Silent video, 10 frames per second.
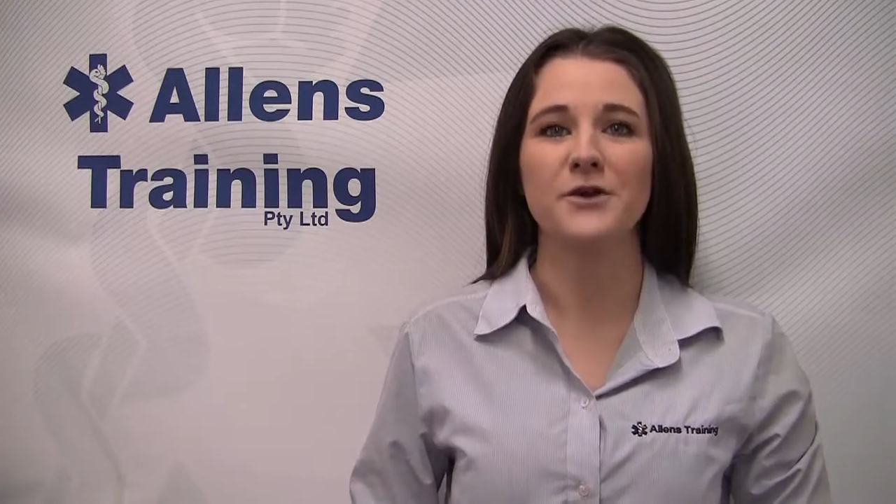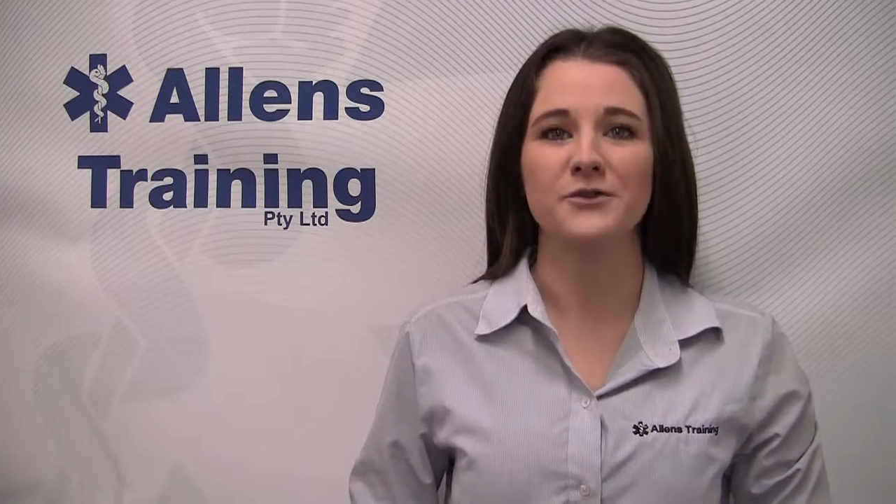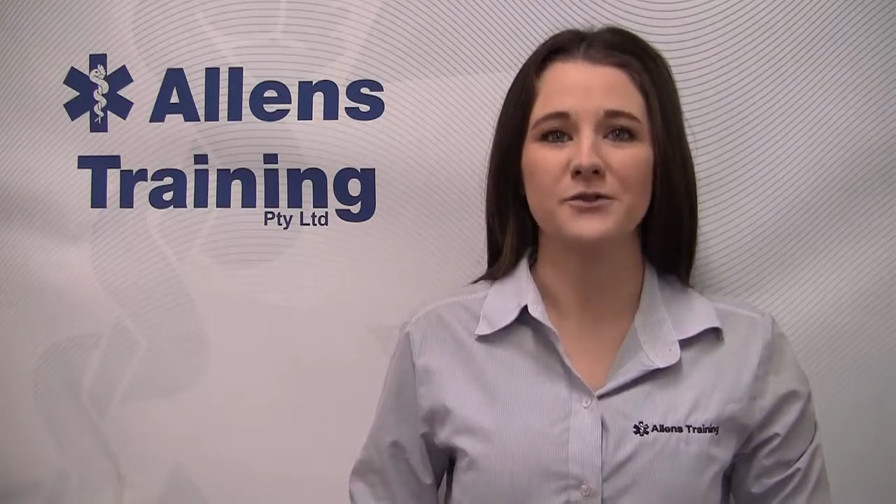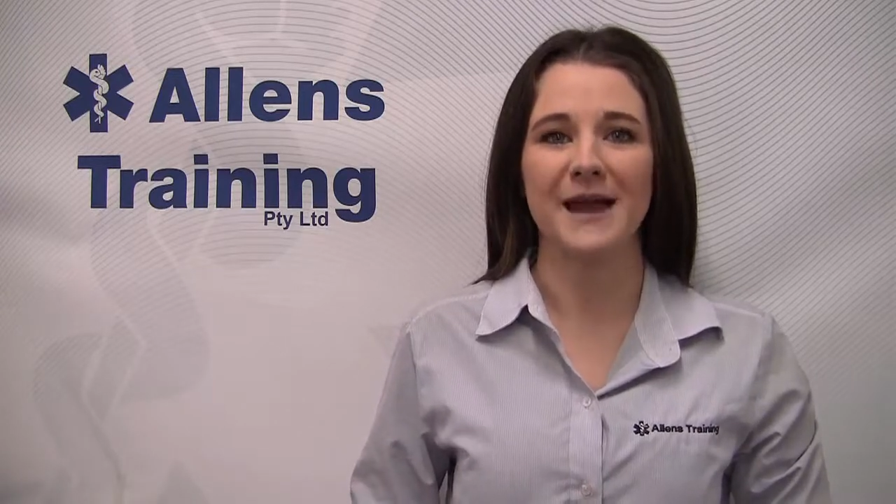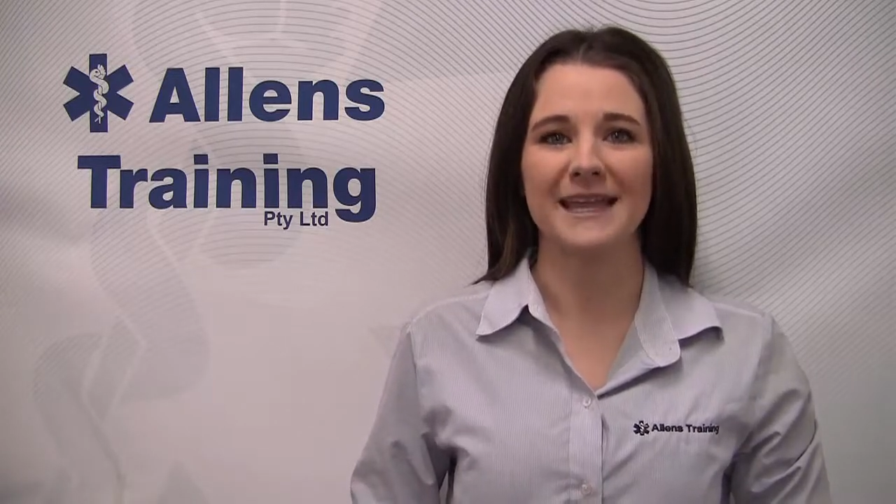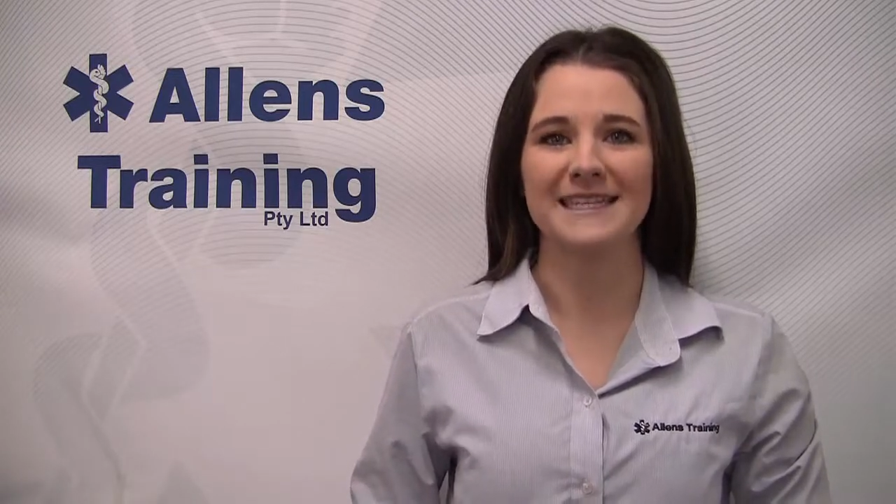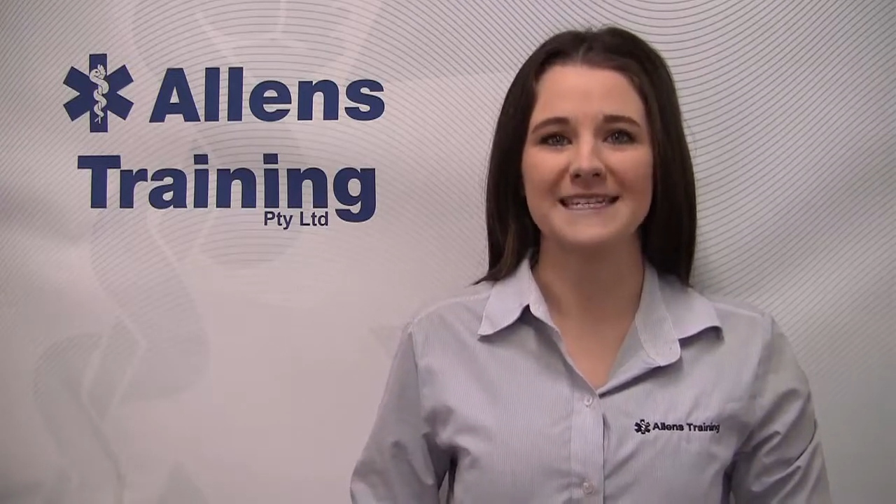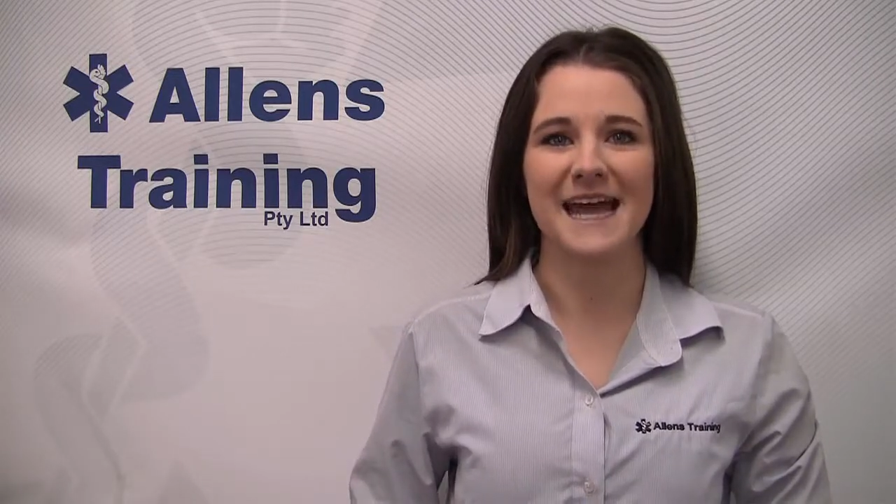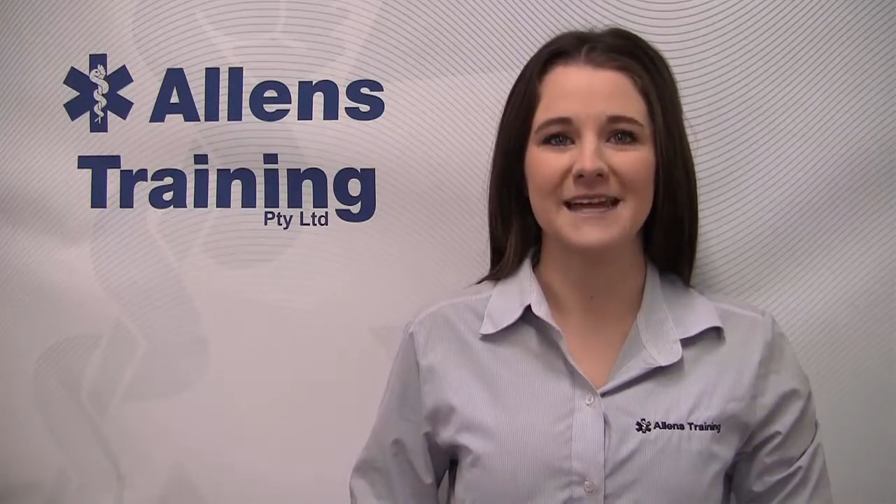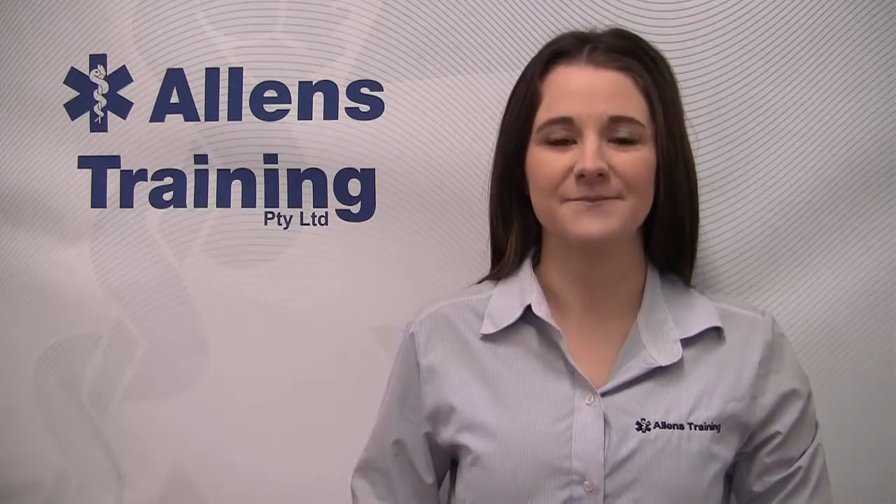throughout the
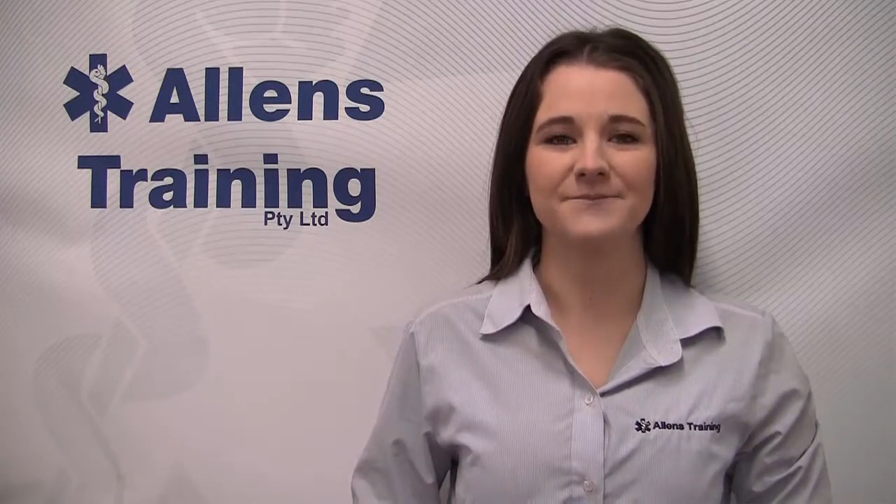day.